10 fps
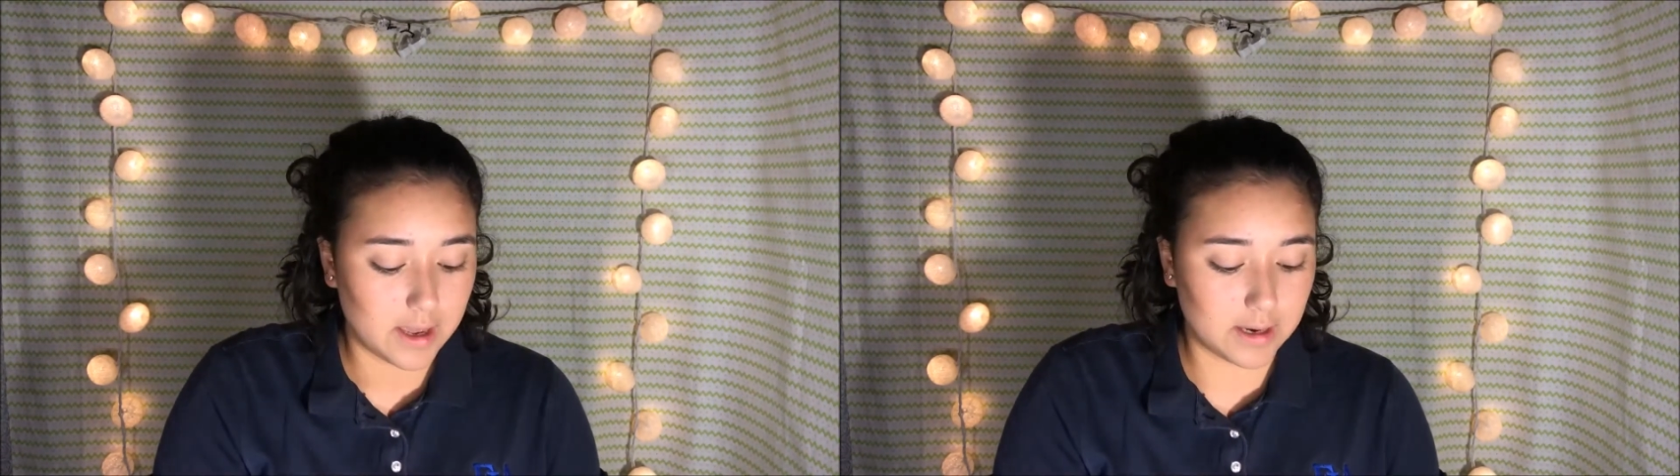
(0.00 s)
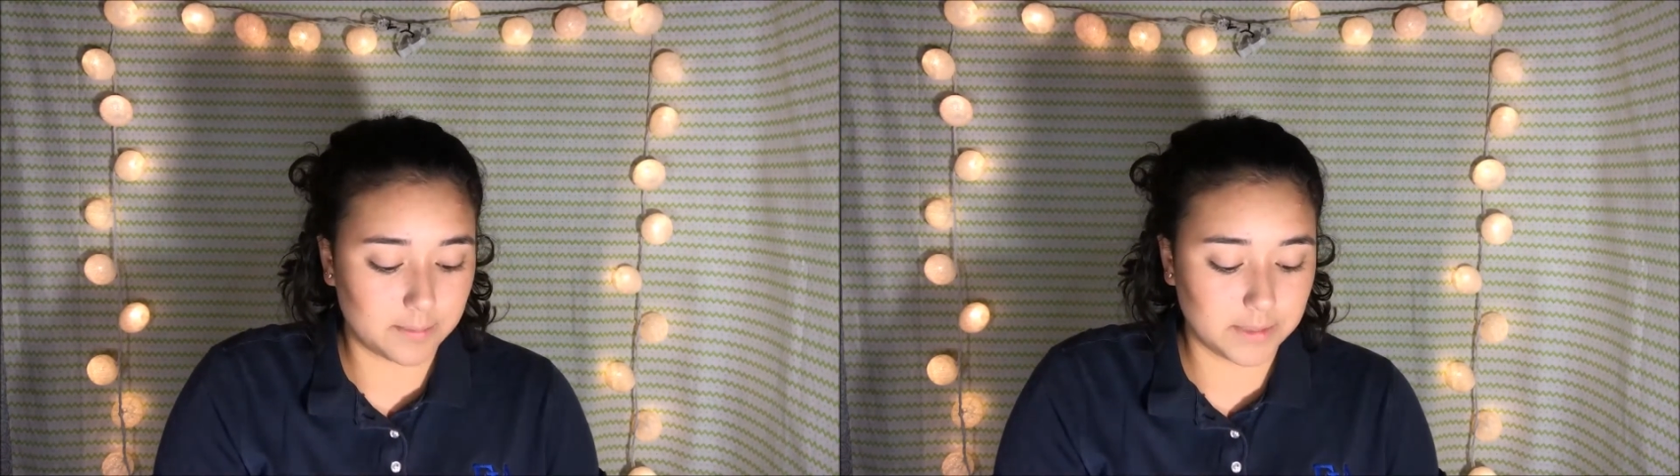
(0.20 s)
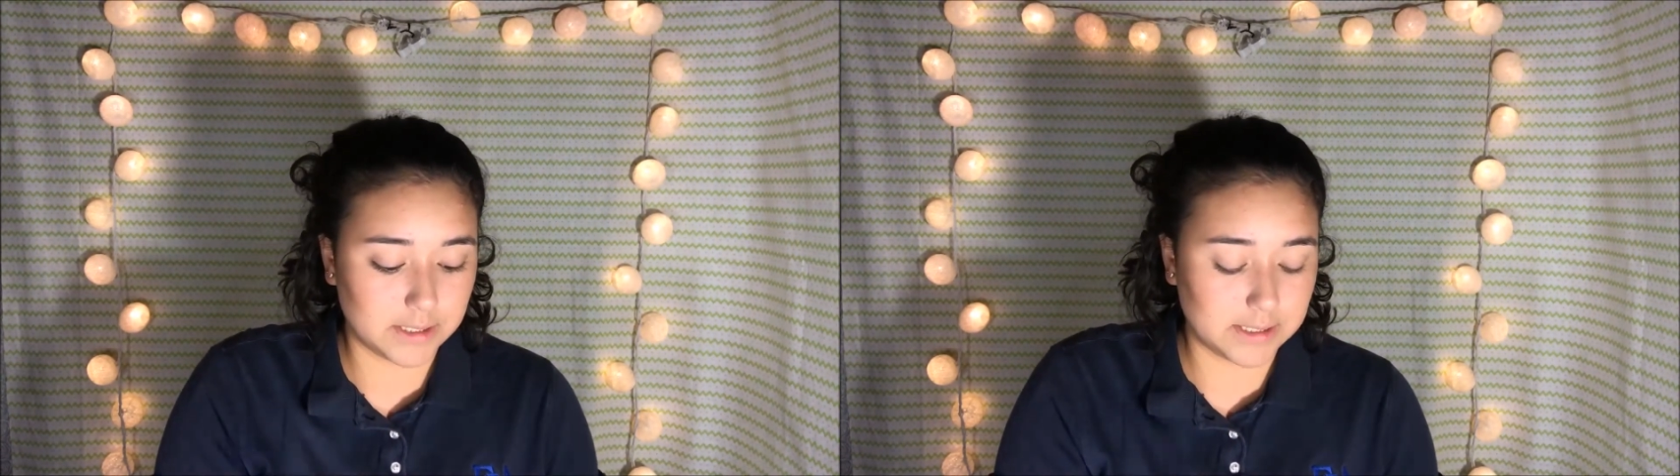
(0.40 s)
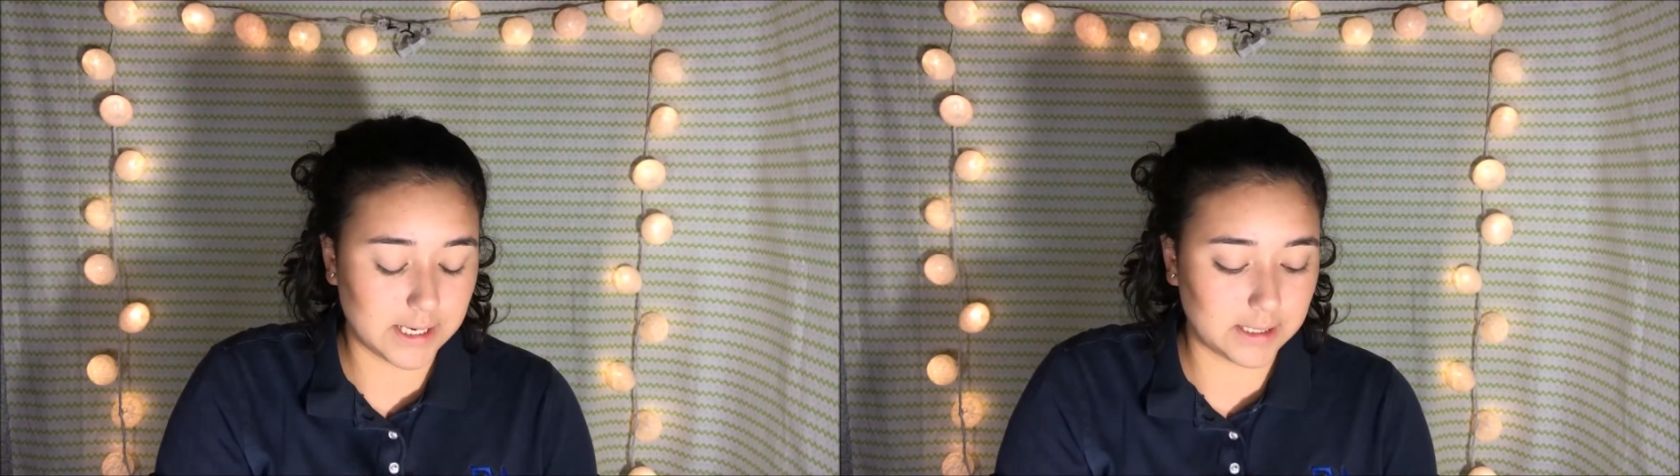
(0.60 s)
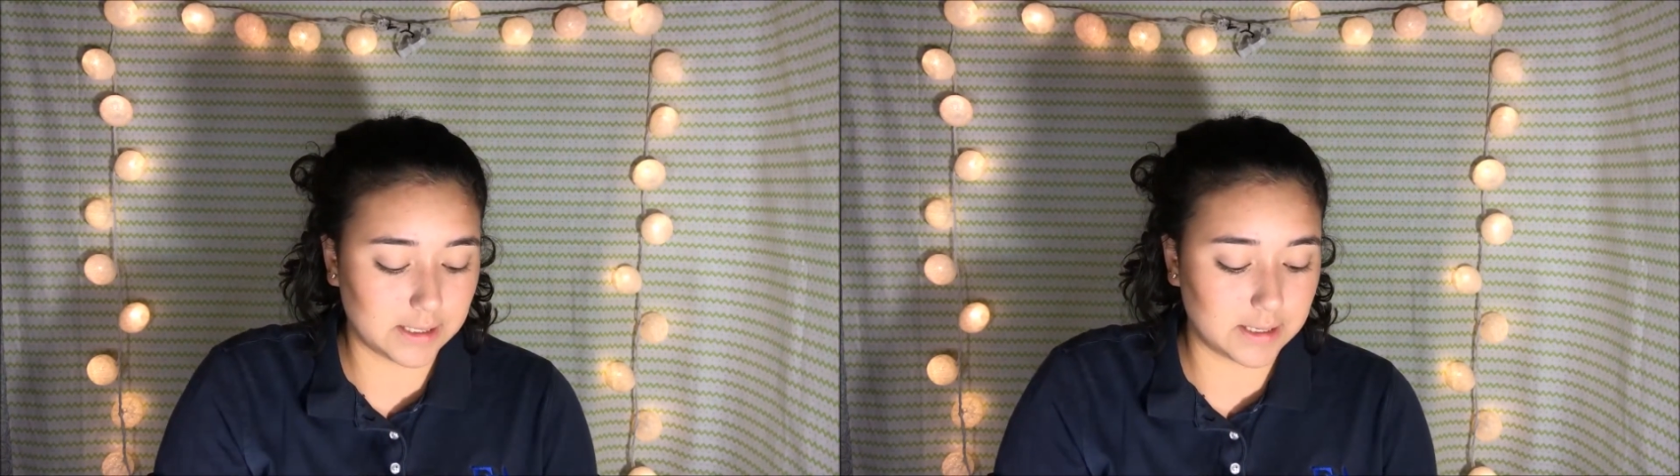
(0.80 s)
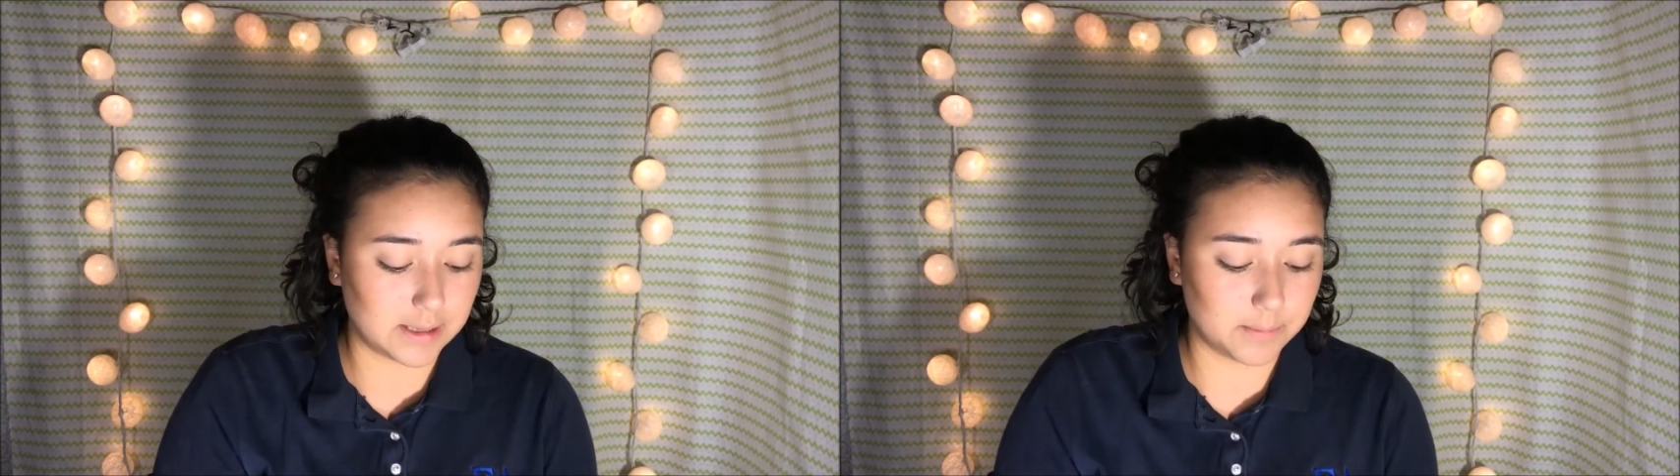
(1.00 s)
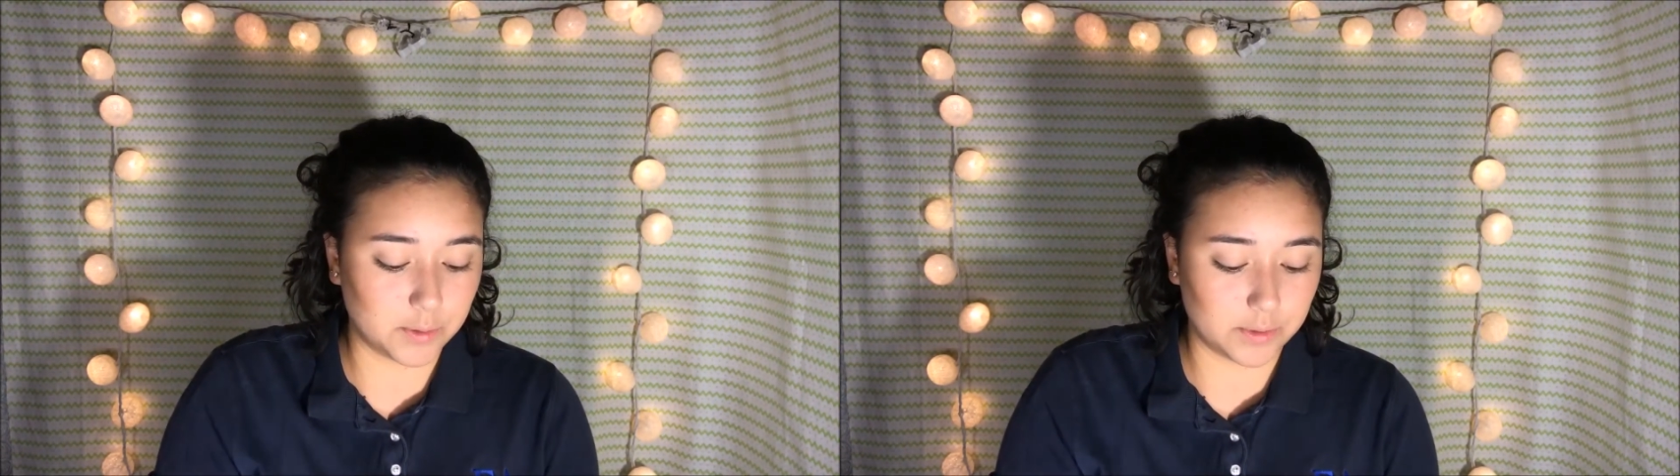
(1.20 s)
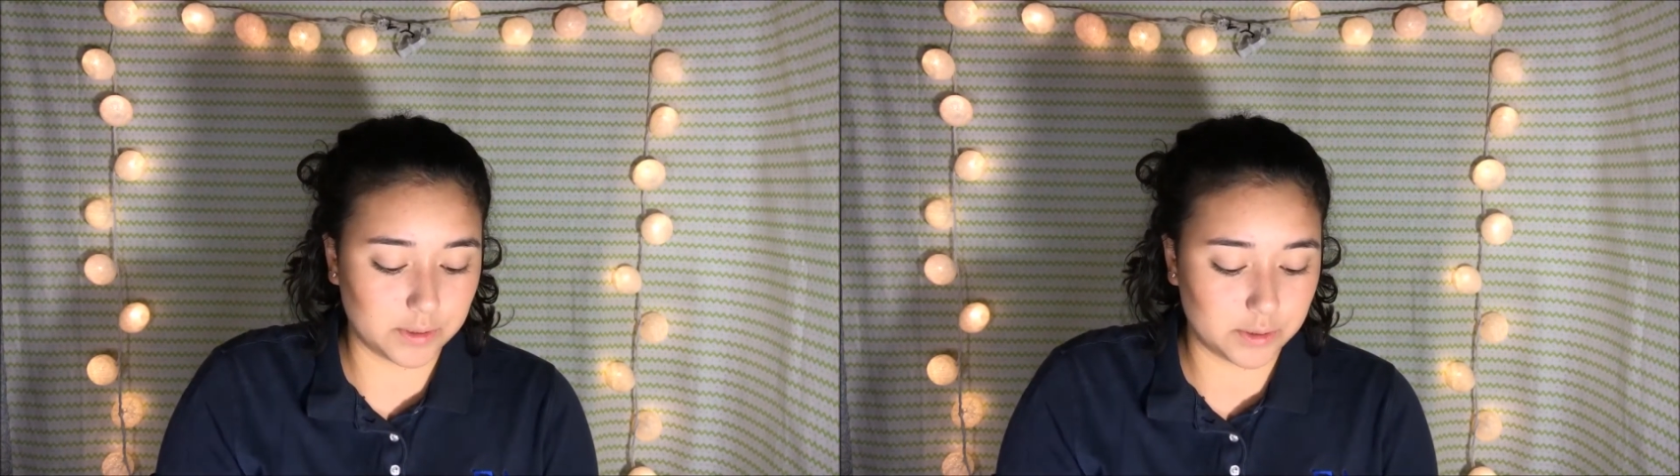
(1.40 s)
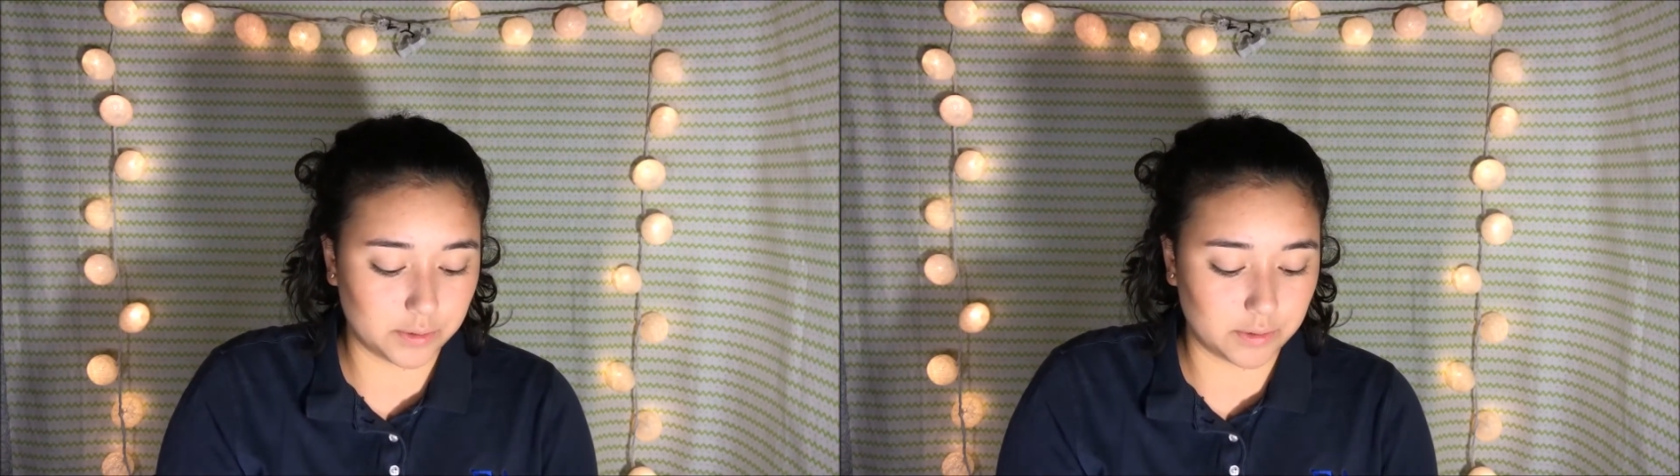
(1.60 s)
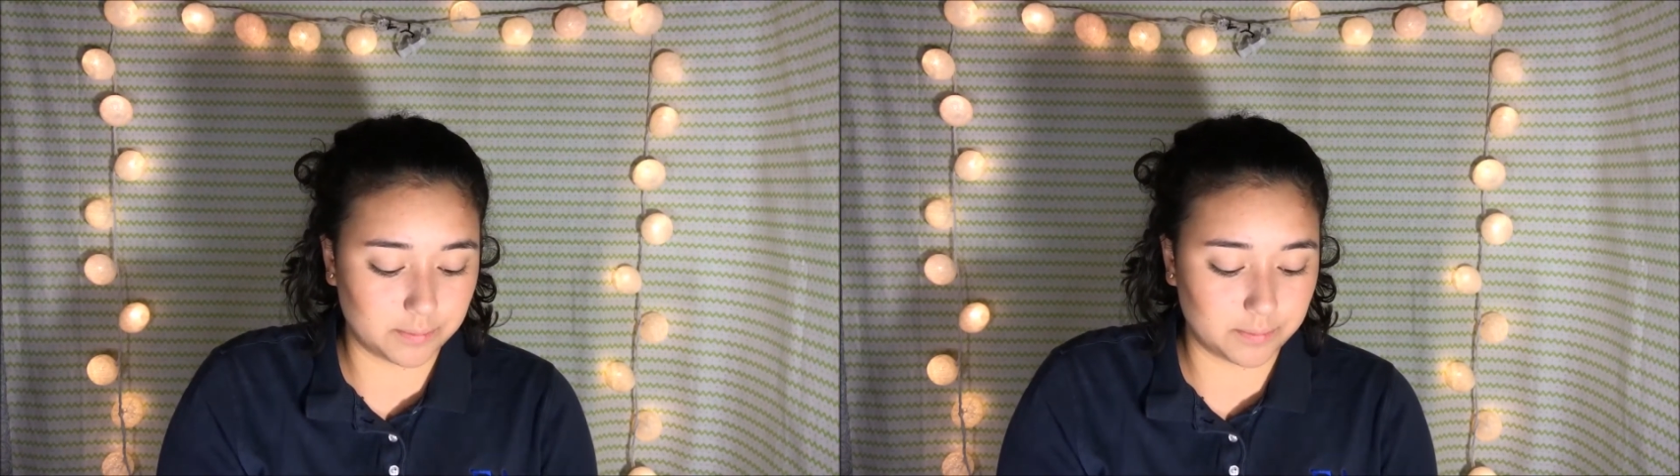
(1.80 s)
And I'm going to take it and I'm going
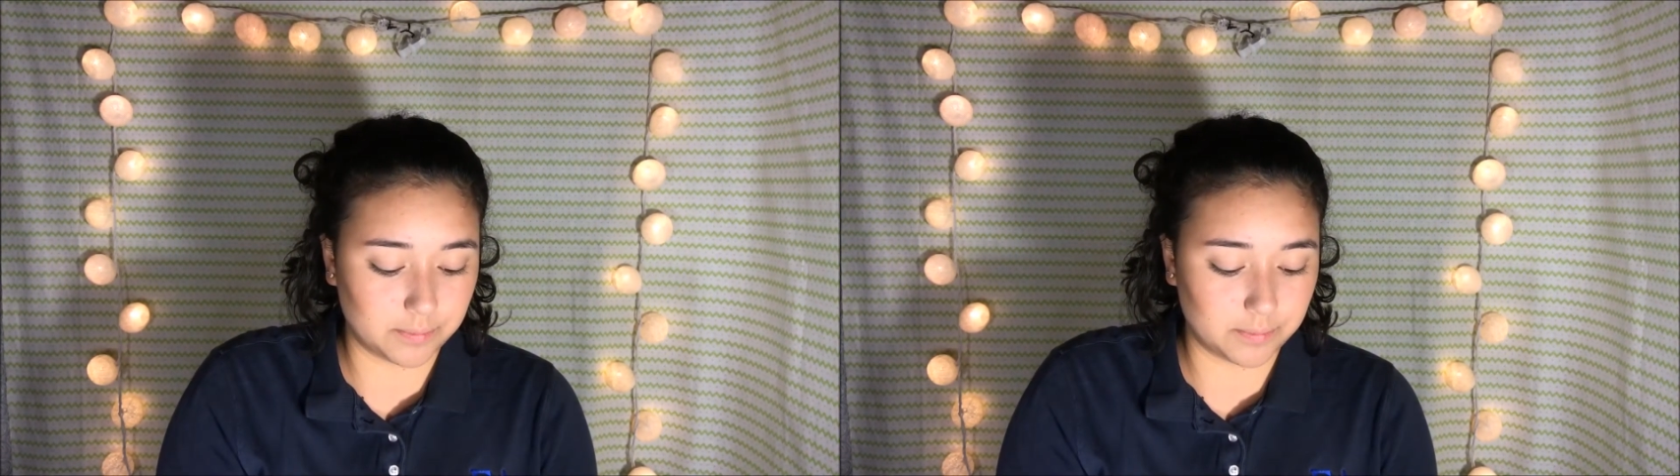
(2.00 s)
to,